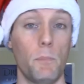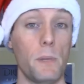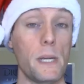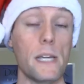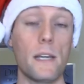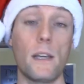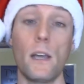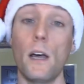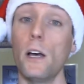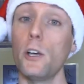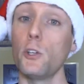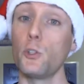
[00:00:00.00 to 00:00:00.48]

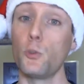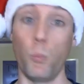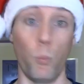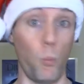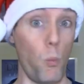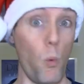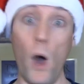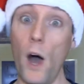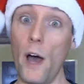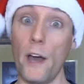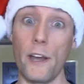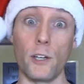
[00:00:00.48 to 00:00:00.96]
Because
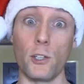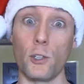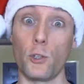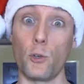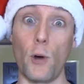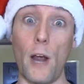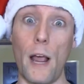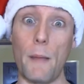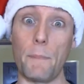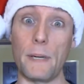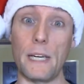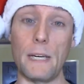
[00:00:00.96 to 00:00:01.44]
one
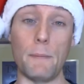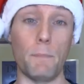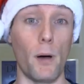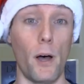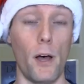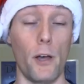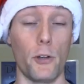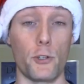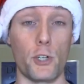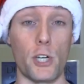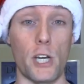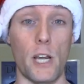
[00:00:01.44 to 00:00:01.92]
crappy
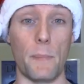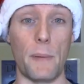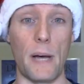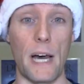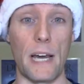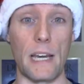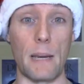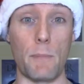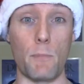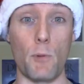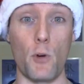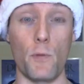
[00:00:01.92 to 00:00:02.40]
Paul
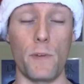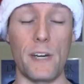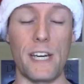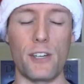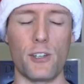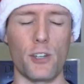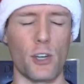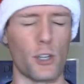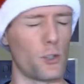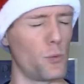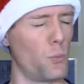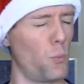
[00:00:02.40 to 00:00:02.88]
Giamatti movie
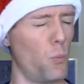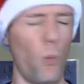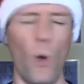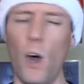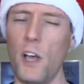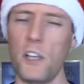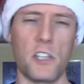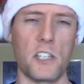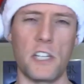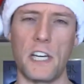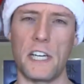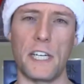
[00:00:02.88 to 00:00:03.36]
just
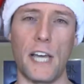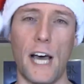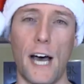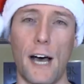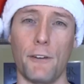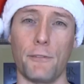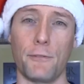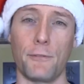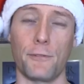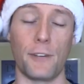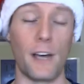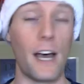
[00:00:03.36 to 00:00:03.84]
wasn't
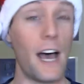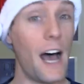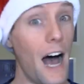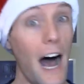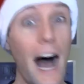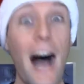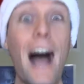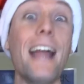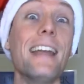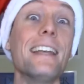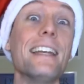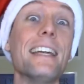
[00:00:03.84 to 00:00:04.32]
enough.
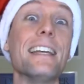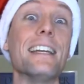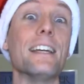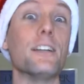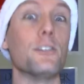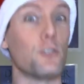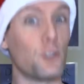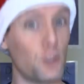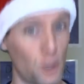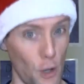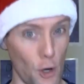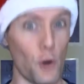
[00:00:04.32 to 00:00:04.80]
I
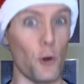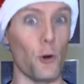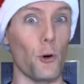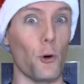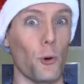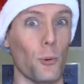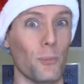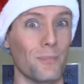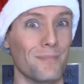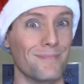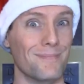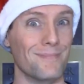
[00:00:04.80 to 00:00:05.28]
needed
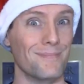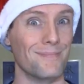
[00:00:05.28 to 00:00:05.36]
two.